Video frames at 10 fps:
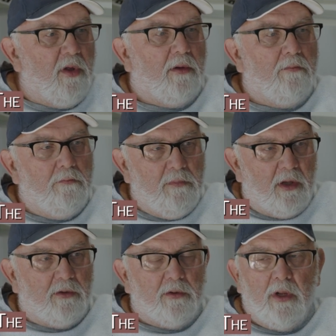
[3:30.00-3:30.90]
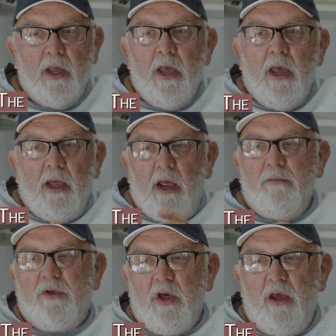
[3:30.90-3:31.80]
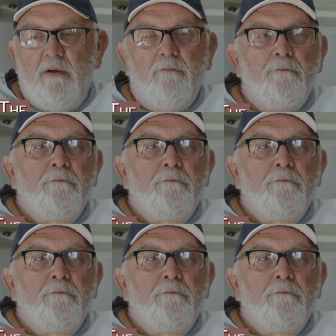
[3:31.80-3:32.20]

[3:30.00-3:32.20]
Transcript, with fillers: see what Milton. You're saying. And I'm saying